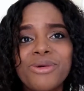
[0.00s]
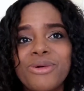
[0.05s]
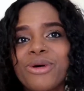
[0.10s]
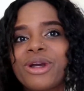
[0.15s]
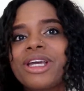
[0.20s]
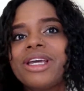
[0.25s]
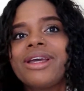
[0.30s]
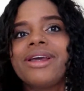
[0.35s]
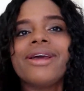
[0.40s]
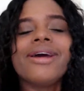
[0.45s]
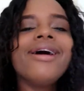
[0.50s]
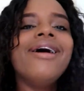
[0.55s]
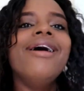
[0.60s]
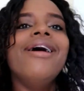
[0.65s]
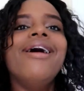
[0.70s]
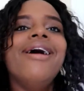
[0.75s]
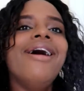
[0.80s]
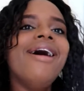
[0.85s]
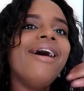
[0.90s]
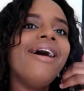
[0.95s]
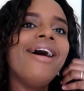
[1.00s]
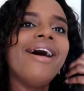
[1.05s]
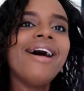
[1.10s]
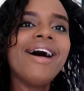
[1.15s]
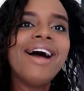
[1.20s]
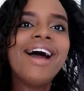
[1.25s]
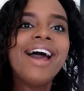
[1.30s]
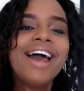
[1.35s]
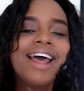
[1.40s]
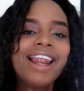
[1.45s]
Rocky
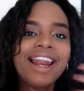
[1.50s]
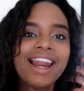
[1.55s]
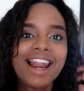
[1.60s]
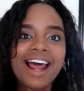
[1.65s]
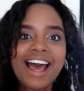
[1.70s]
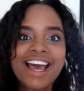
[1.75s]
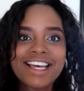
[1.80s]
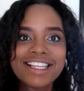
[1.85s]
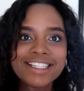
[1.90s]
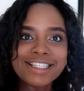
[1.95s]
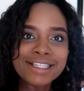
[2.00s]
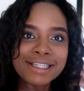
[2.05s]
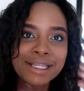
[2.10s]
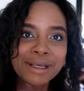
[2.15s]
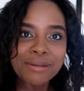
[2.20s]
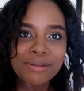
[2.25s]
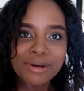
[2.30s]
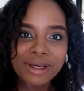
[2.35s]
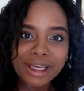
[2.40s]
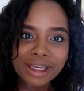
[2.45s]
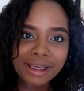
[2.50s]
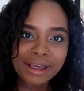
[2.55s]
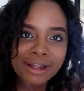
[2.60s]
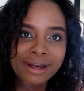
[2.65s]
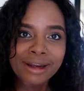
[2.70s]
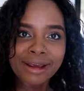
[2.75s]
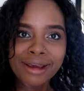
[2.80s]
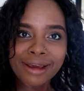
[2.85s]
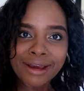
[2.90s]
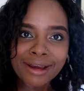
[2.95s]
lines in the
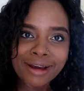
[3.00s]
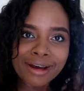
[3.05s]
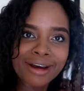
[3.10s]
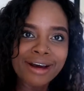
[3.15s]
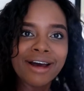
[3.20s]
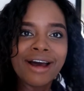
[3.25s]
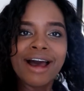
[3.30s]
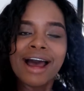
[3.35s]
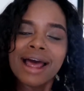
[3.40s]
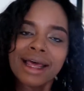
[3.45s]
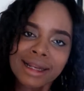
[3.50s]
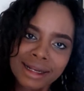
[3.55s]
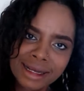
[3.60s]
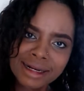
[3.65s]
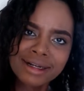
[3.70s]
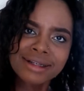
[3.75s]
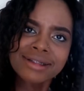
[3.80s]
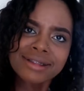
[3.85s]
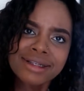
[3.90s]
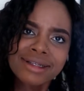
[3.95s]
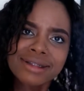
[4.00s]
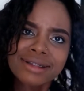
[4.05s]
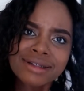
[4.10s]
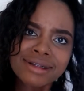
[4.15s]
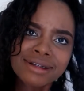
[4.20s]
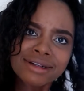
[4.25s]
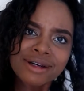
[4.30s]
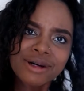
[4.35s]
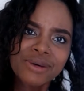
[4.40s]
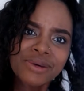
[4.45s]
beginning? Let a
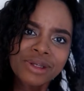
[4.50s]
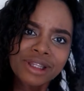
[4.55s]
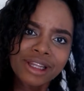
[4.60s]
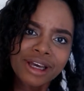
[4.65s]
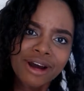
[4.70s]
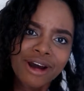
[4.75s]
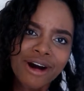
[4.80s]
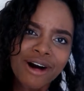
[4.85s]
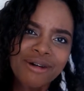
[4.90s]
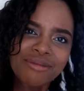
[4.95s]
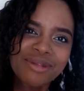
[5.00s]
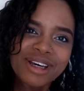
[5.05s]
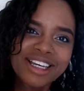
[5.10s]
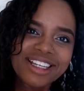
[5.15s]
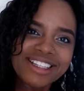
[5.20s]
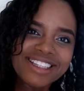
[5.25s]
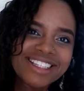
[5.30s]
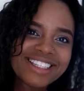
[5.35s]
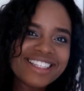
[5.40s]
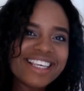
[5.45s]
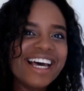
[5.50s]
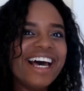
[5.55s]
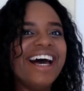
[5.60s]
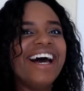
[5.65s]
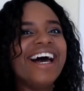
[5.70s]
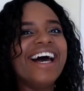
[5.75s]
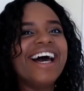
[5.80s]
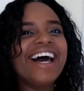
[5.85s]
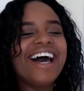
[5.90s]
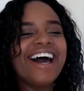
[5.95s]
sister know in the comments.
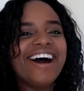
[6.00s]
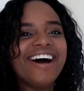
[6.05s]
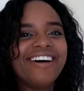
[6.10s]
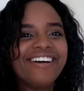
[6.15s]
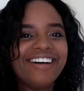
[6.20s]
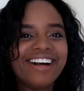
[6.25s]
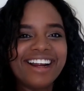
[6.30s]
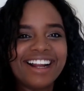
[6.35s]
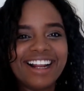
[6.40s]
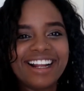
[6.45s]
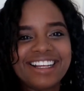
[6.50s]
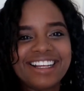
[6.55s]
All right,